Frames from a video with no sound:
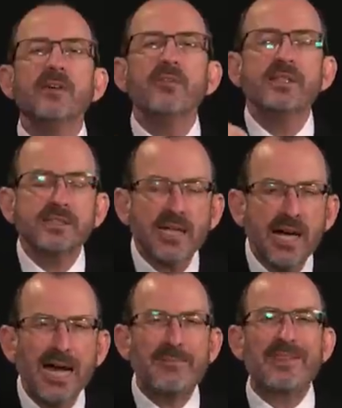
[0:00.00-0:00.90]
of
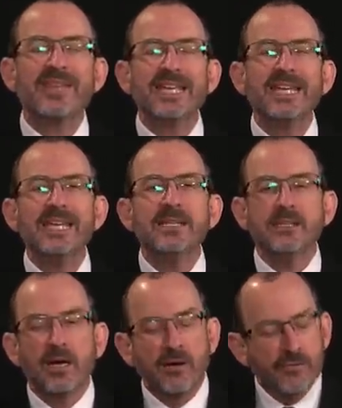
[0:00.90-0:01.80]
time, at the end
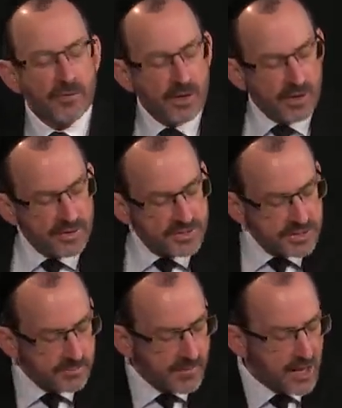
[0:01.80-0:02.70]
of the
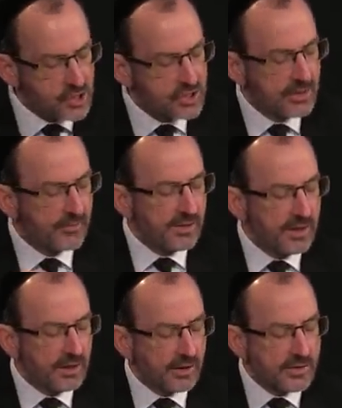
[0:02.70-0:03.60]
summation of
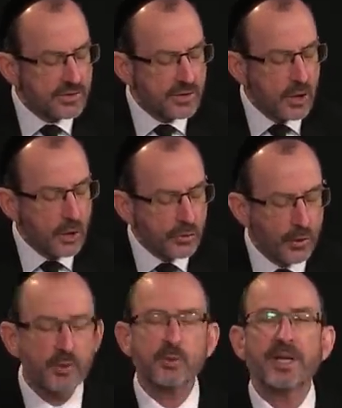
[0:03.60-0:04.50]
years,
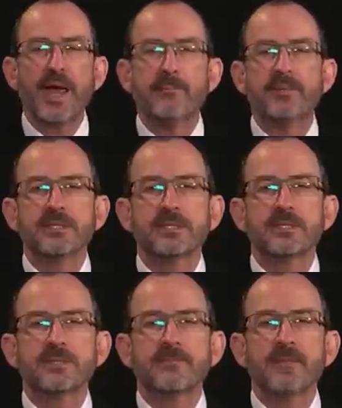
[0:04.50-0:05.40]
notice what
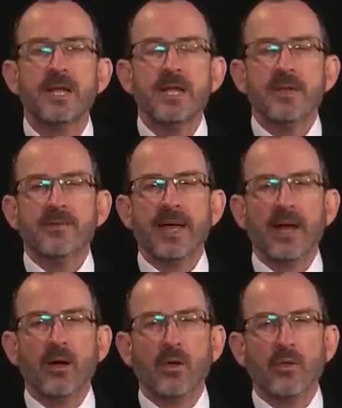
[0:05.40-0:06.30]
happens.
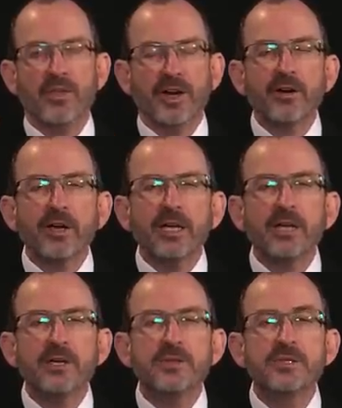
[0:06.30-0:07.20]
Now, there
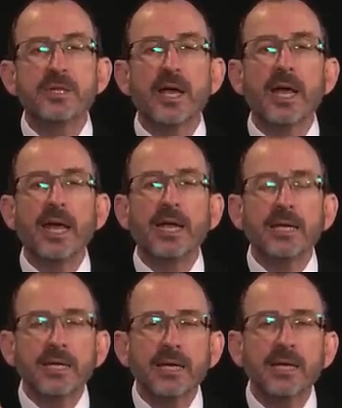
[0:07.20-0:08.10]
is a
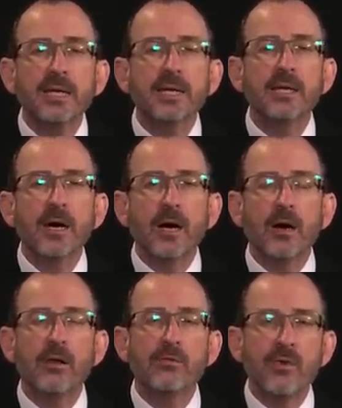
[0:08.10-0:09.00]
king
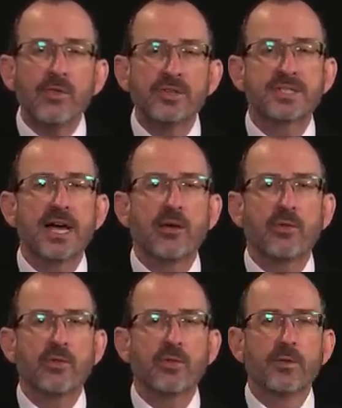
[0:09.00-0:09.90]
of the
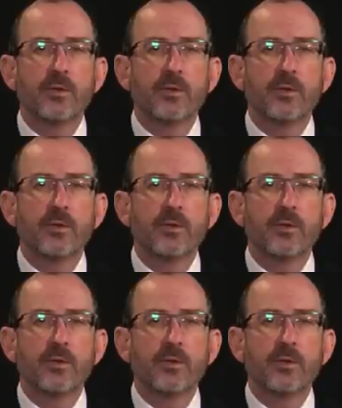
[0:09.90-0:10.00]
south.